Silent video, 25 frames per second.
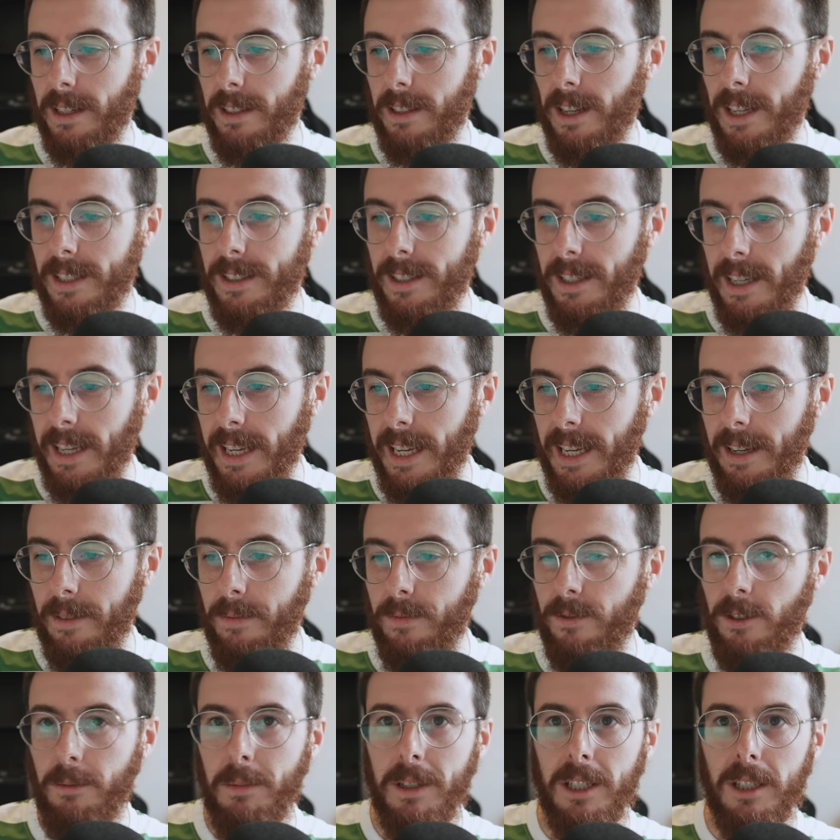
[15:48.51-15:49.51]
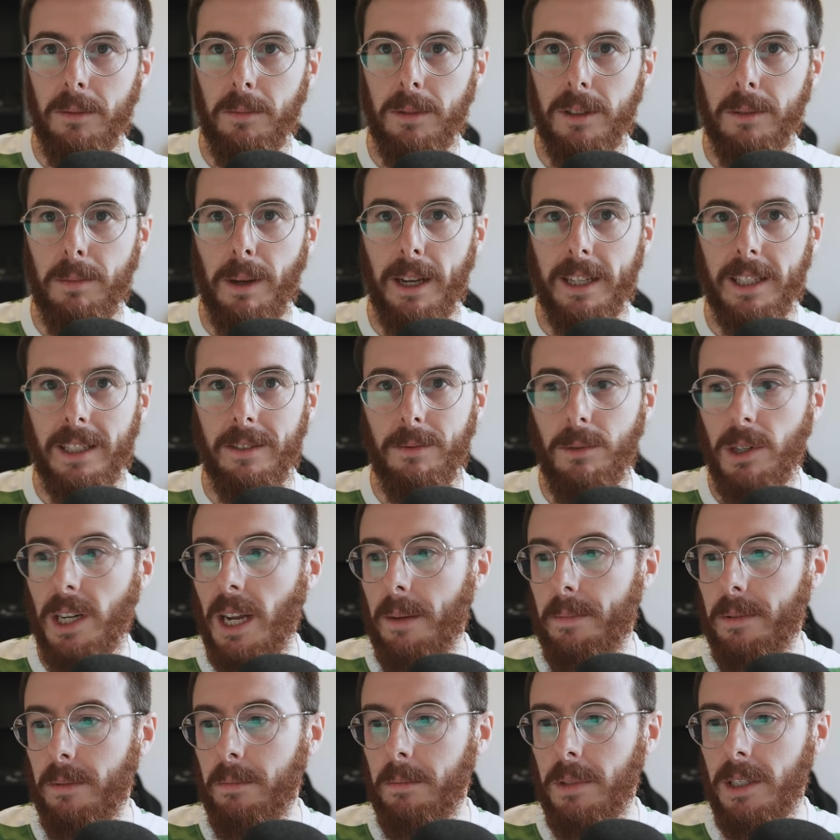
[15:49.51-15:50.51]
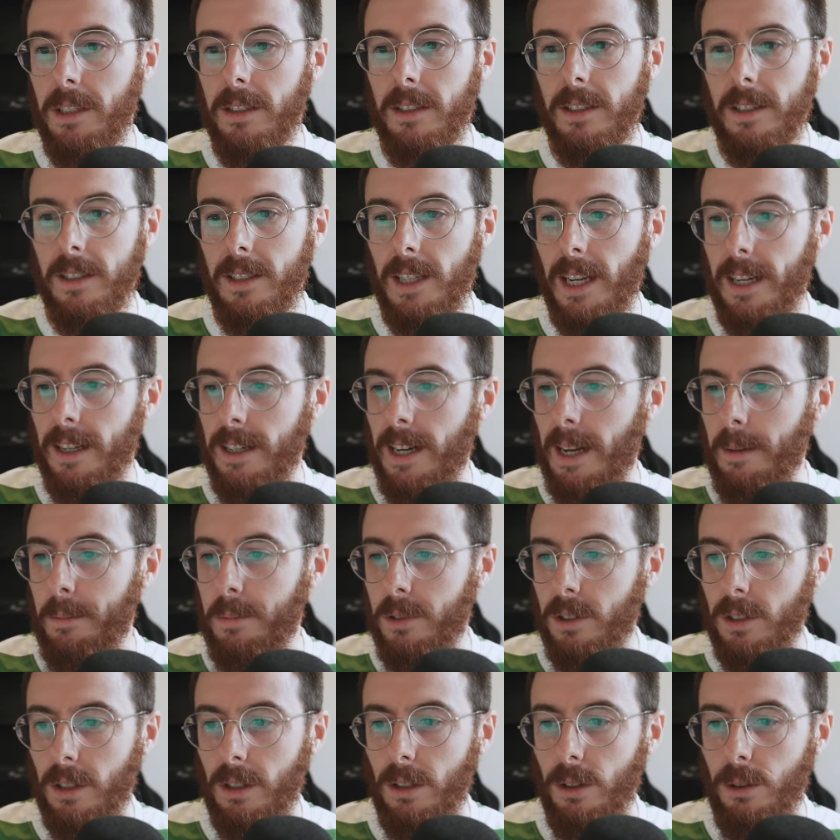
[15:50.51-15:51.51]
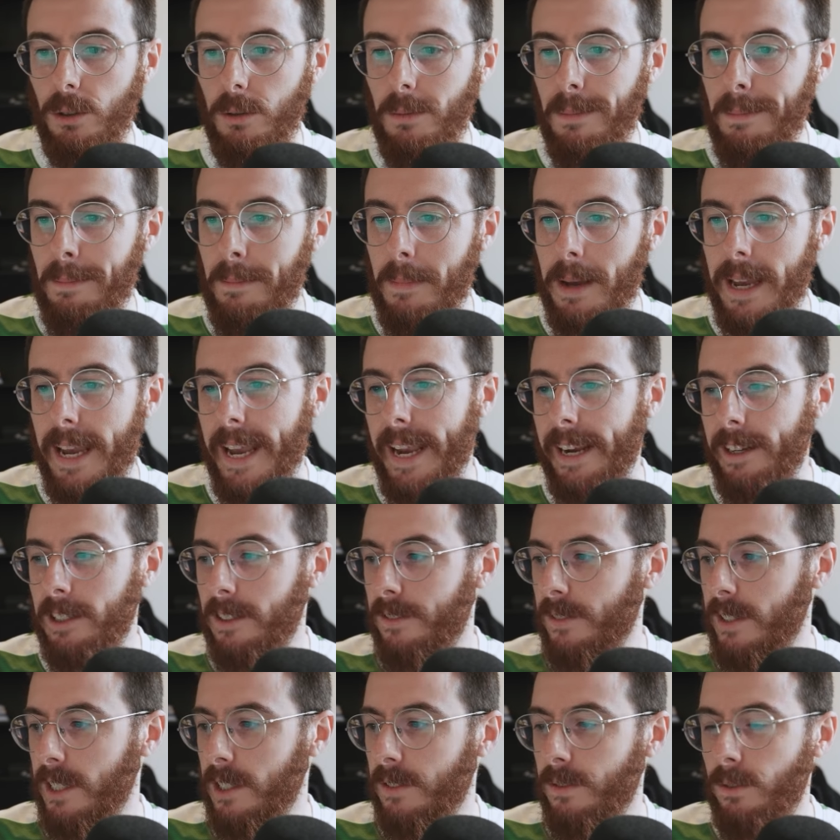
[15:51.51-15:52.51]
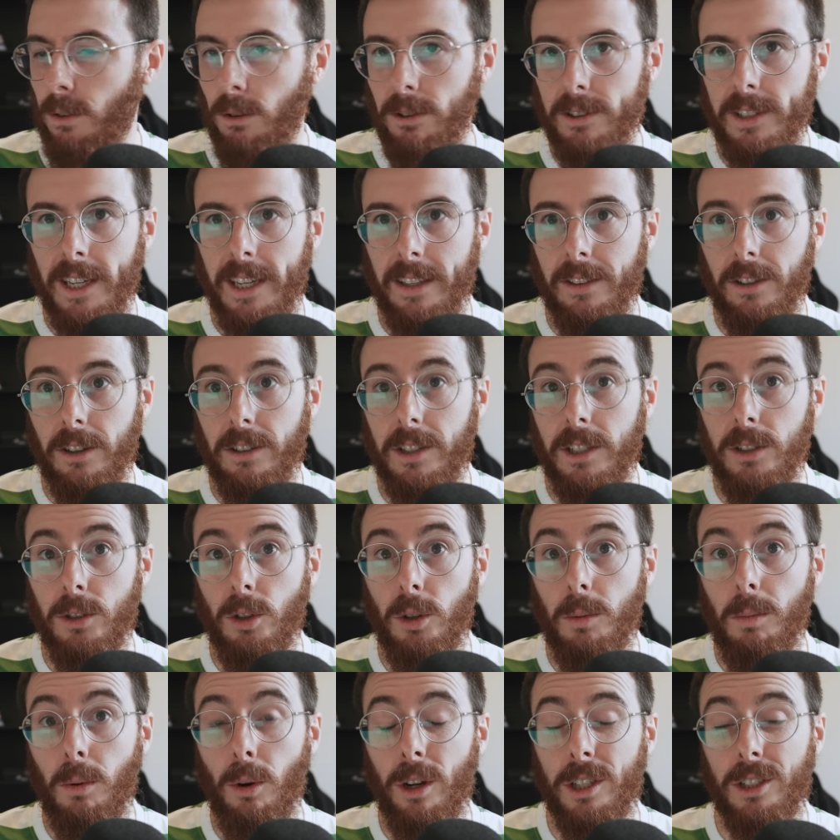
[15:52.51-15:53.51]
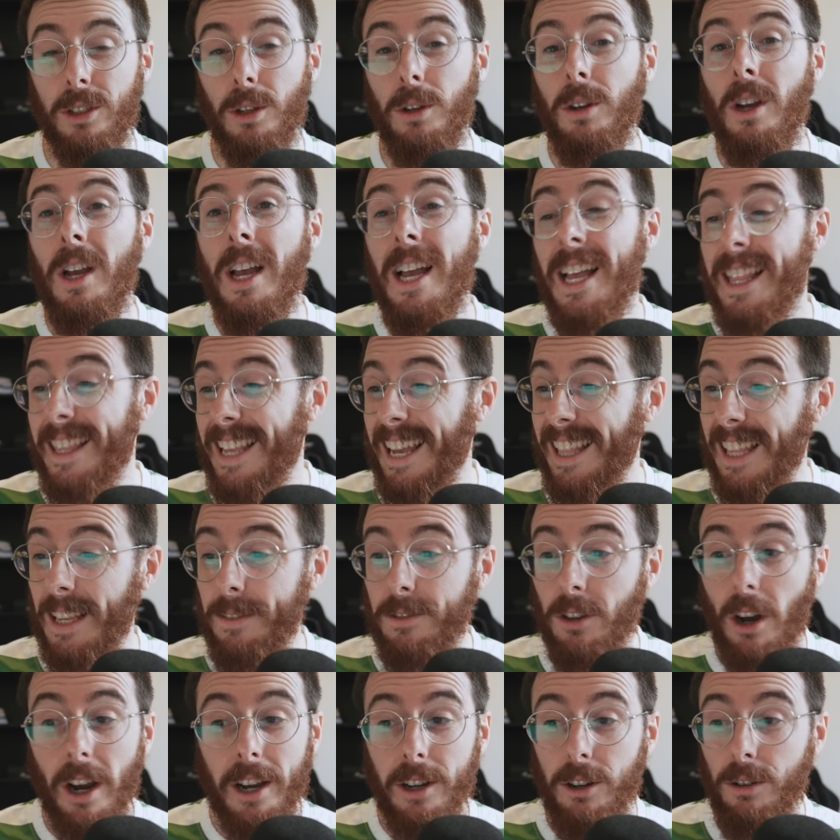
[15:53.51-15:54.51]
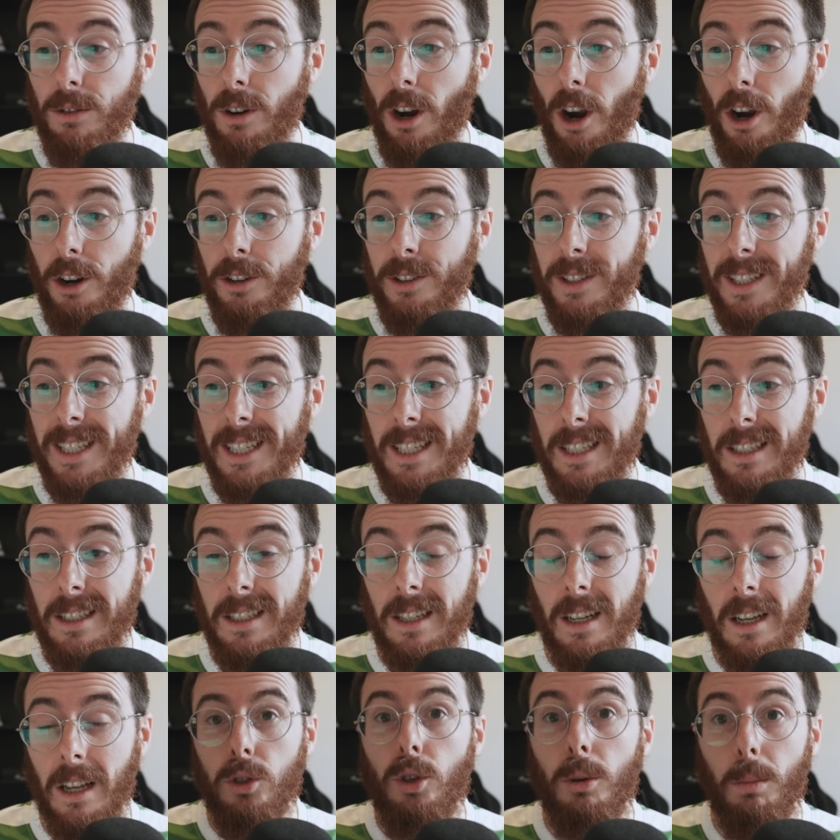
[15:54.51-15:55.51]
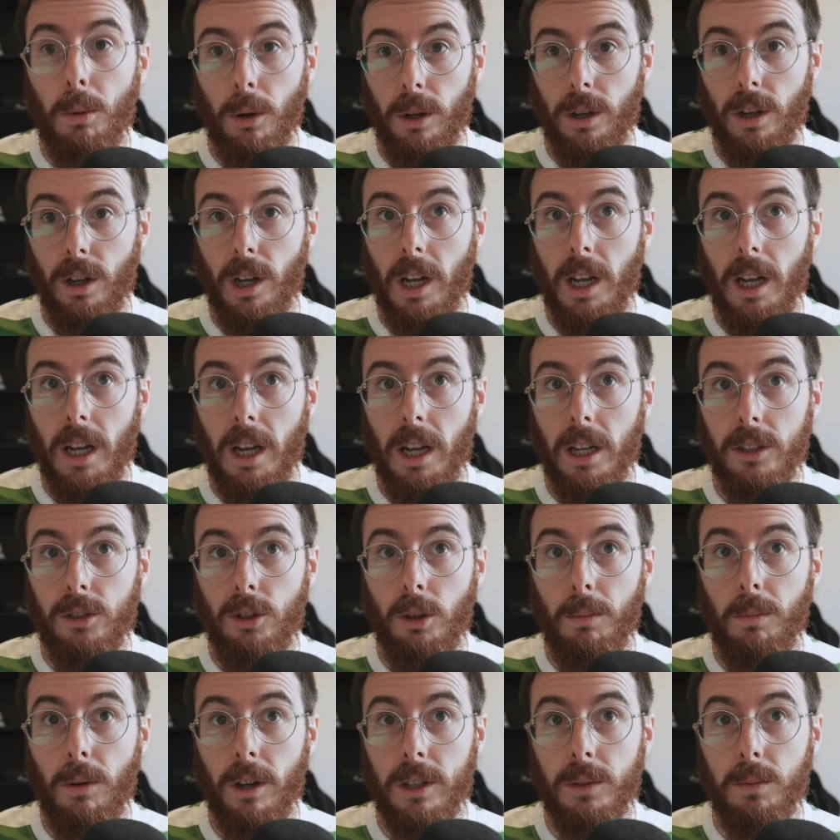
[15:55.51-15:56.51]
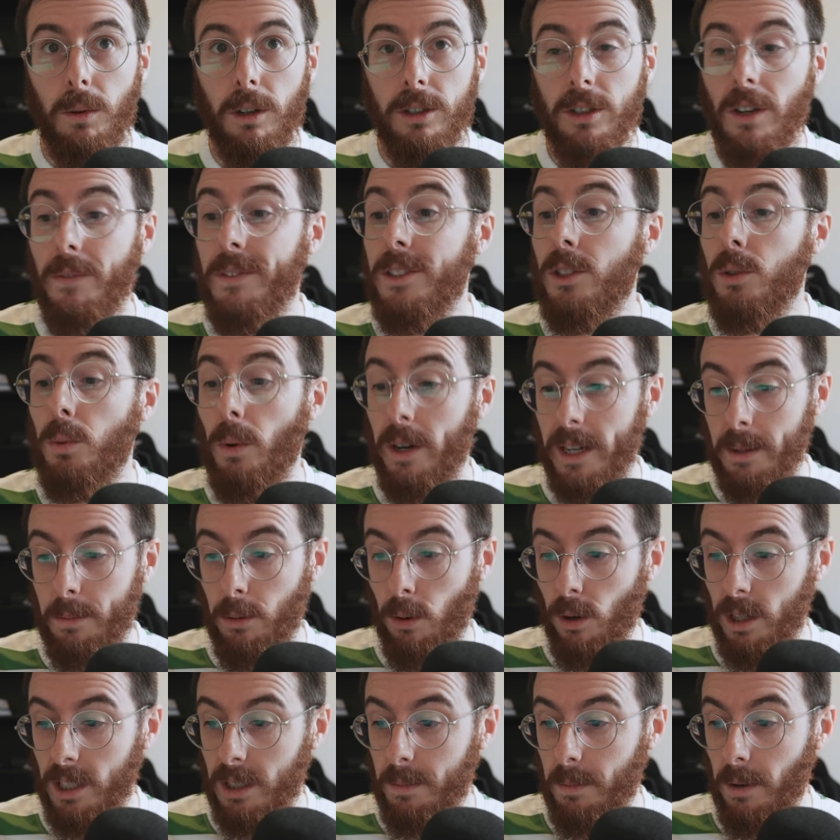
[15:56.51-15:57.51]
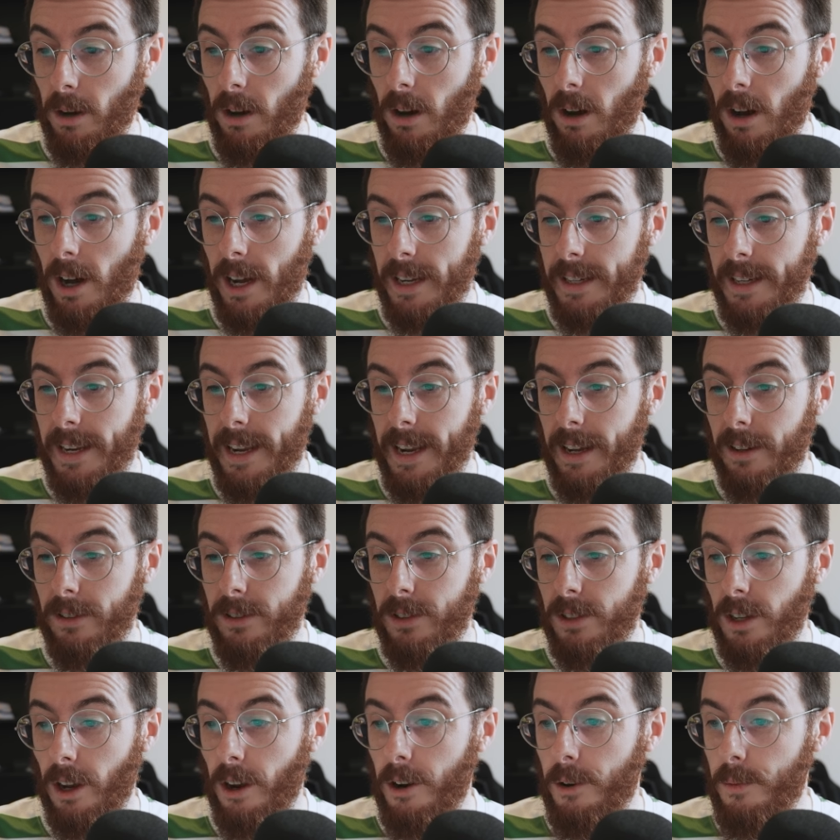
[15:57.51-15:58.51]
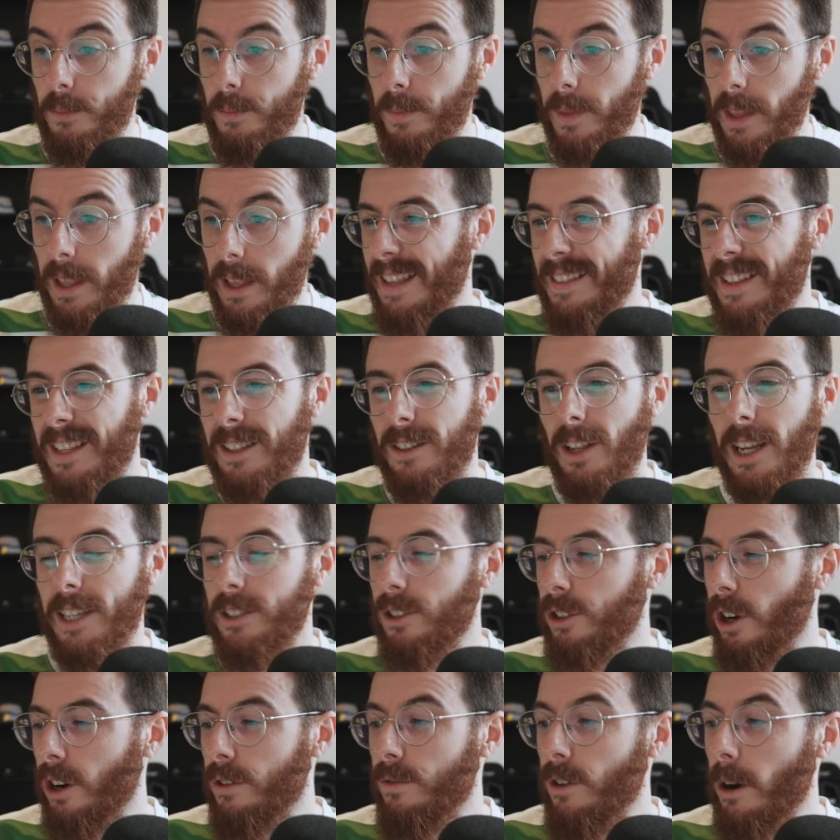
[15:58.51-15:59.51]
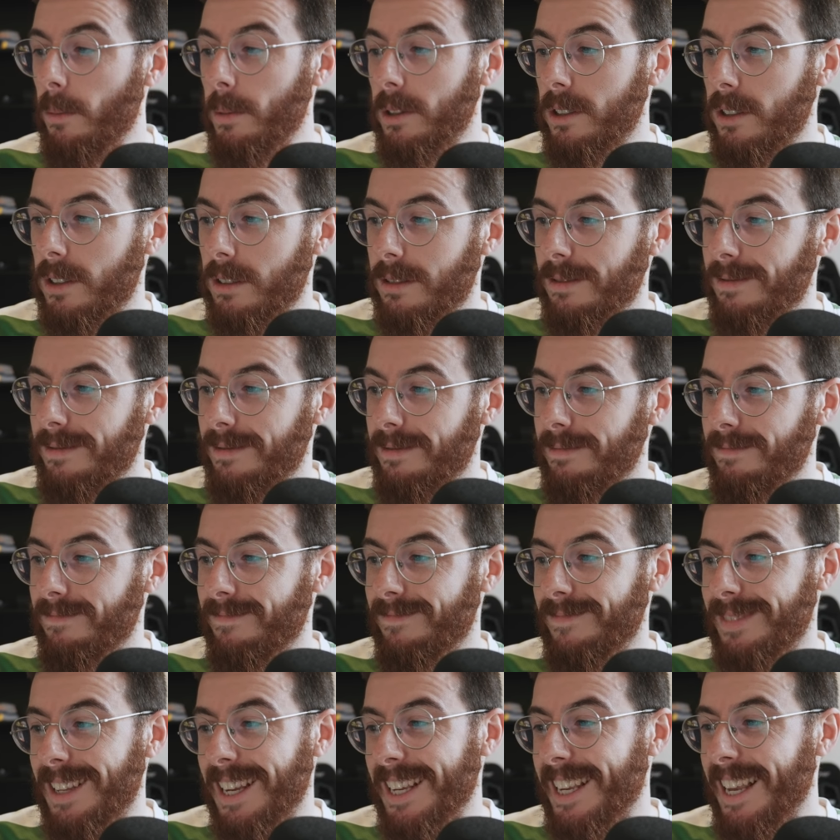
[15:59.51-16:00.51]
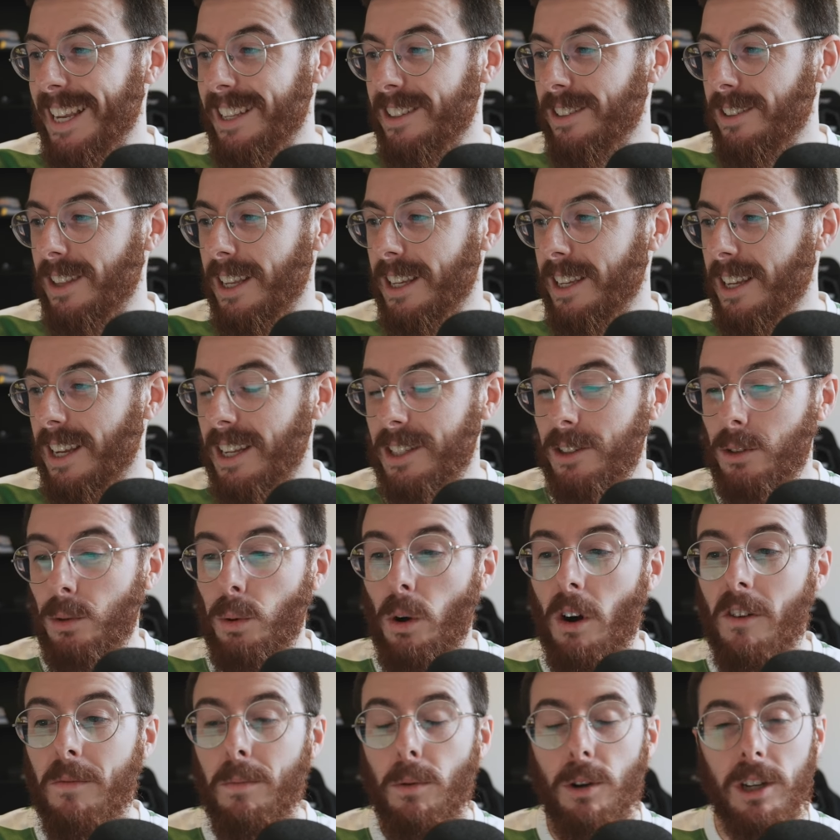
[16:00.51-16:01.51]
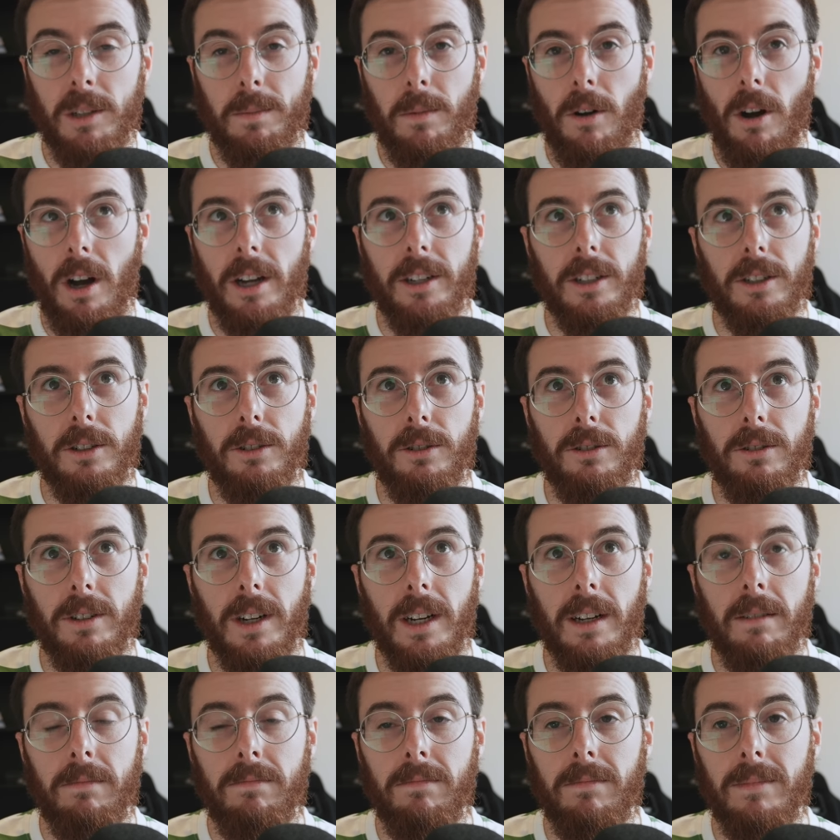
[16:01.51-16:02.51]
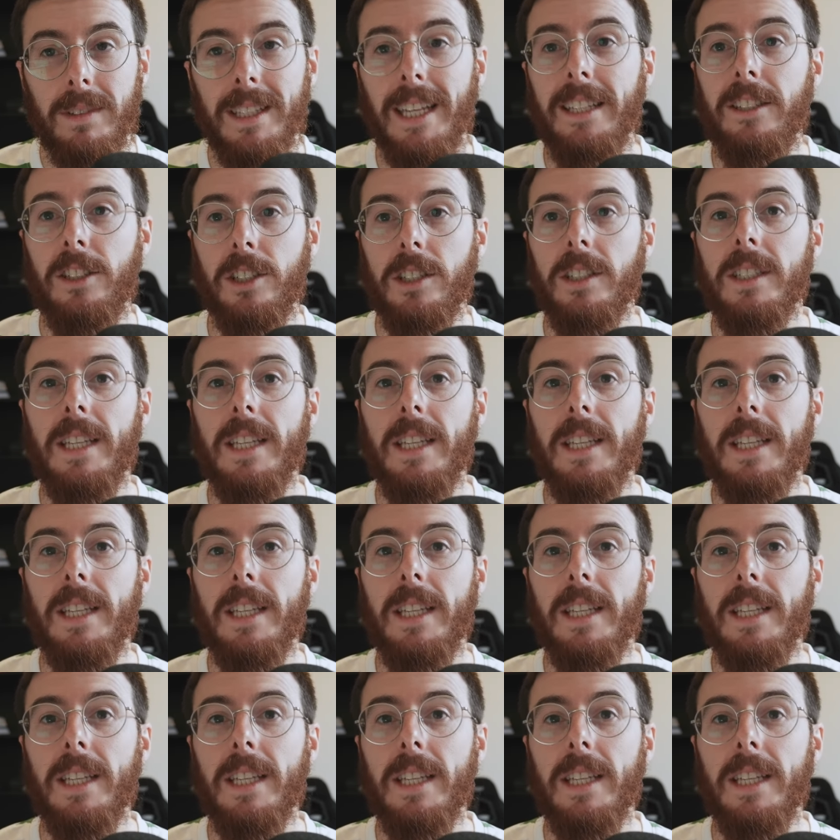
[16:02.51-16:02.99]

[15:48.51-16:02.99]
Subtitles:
I'd like to hear from his perspective what happened because he's had an absolute mare. He's finished 14th, only 2 points. So that leaves Ogura only 2 points worse off. He's 20 points behind now. So, and then like Joe Roberts, again, like a 12 points behind Ogura. Let's